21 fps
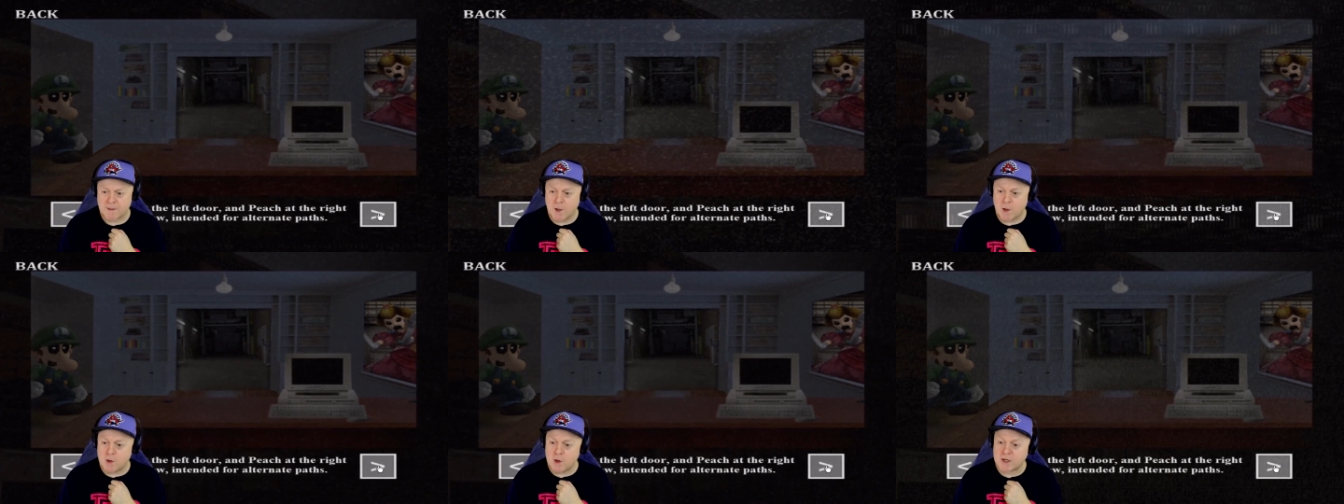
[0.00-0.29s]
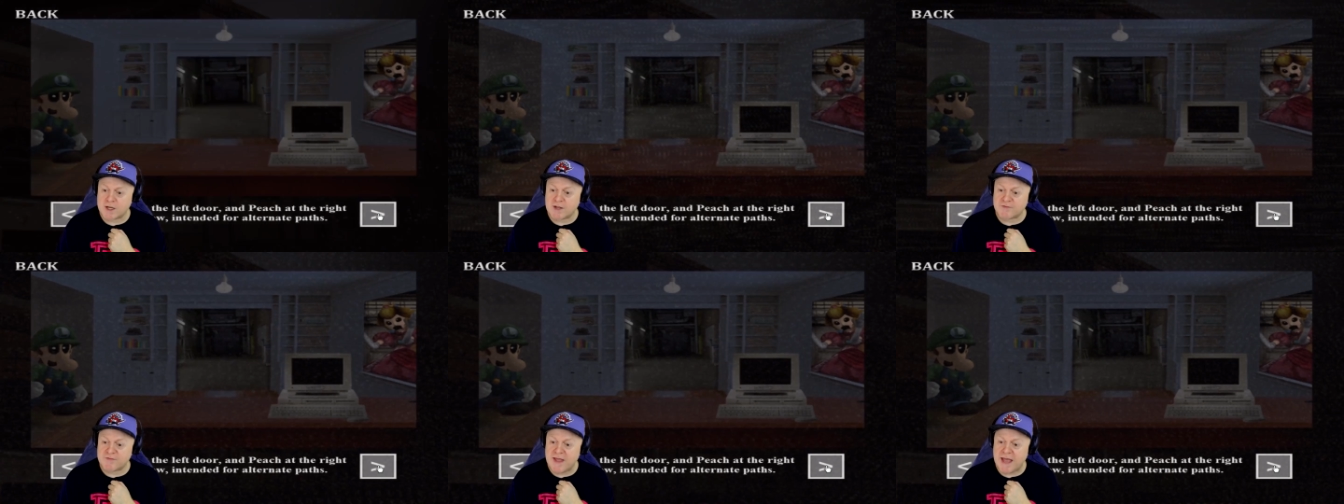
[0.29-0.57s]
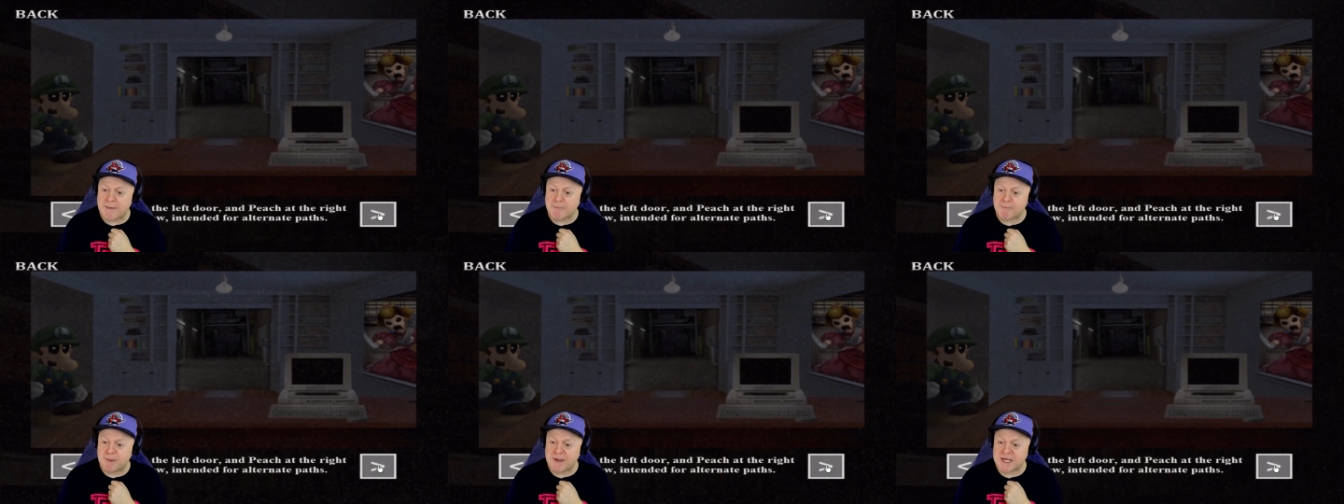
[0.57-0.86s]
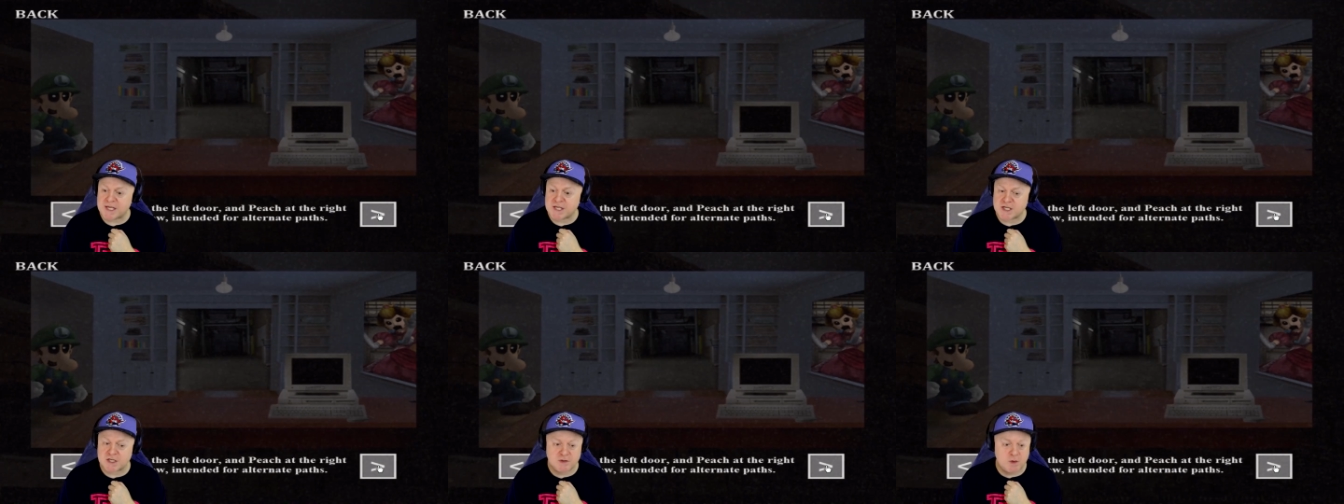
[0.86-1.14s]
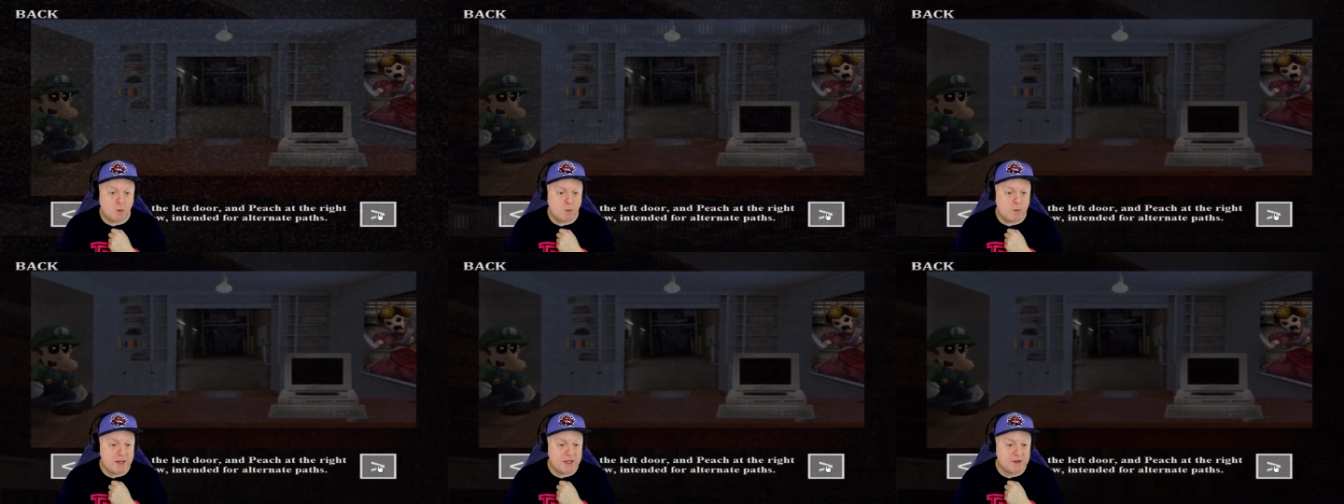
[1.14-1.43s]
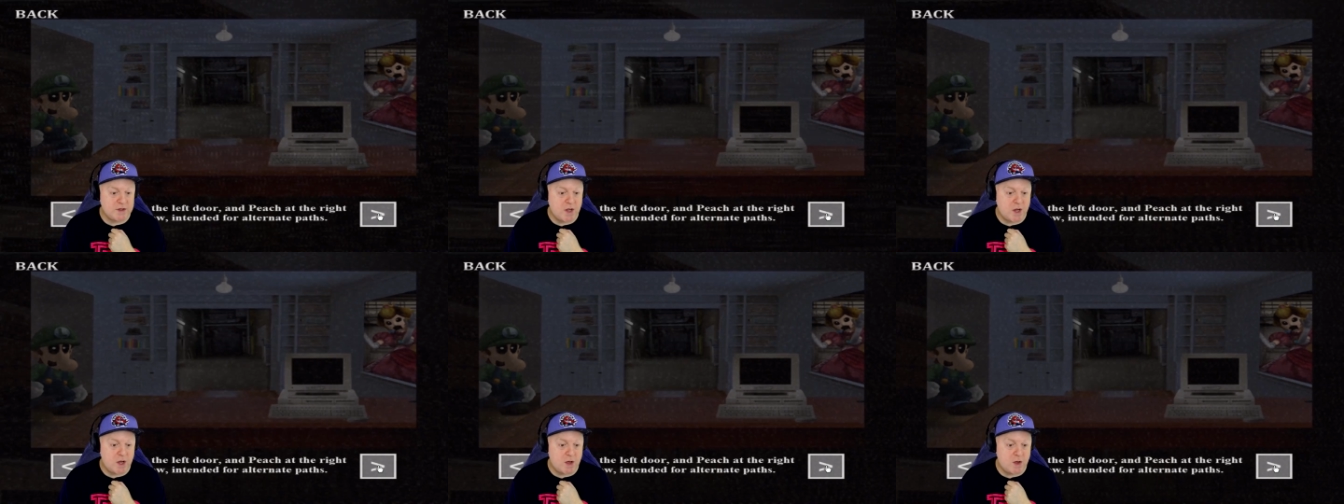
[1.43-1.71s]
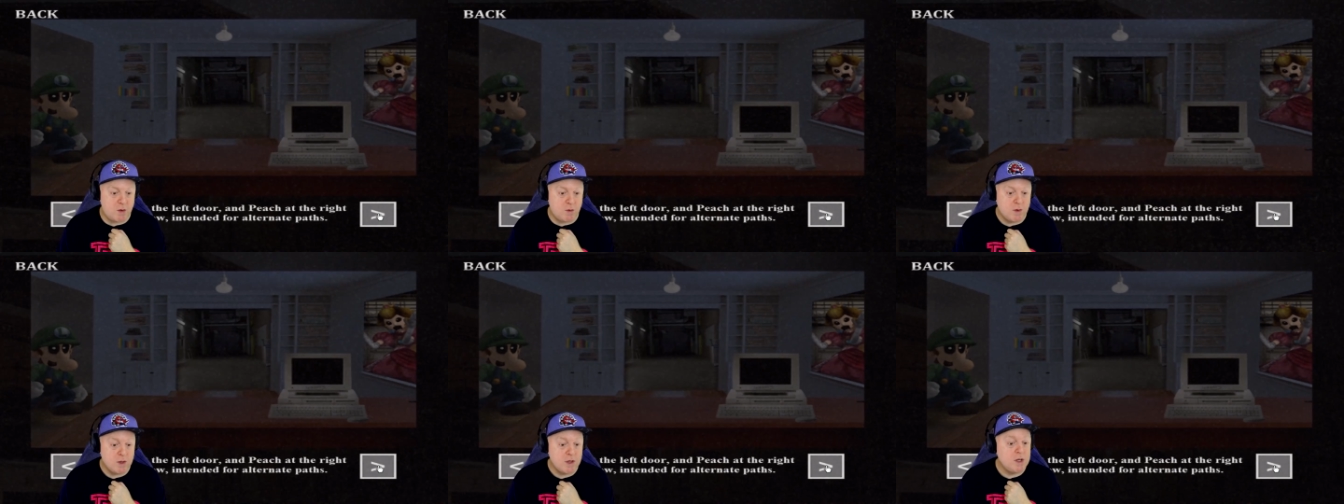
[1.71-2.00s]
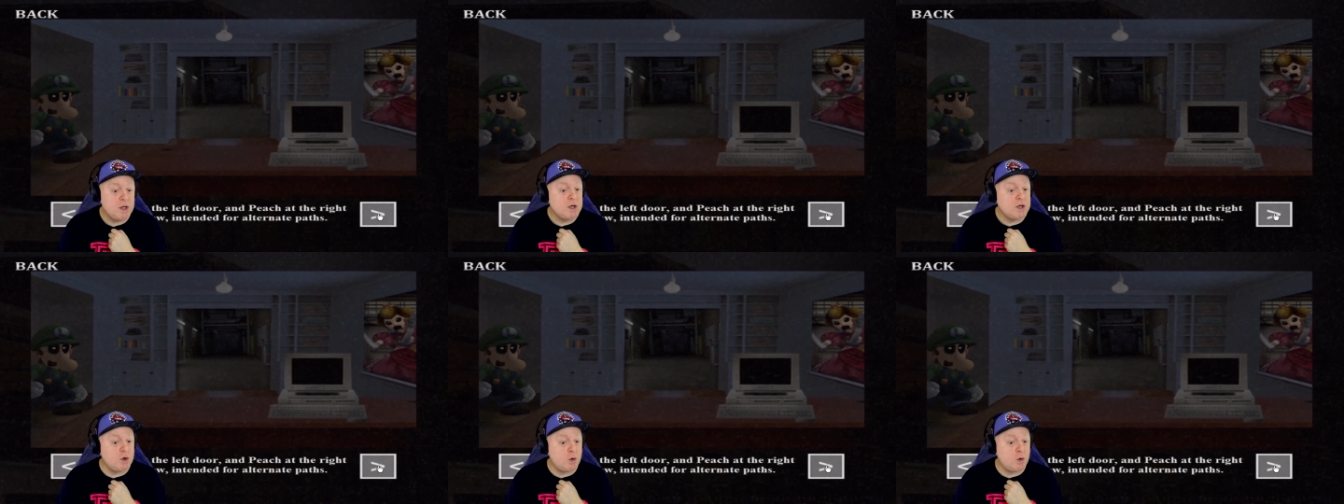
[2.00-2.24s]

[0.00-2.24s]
Oh, look at that. Peach in the window.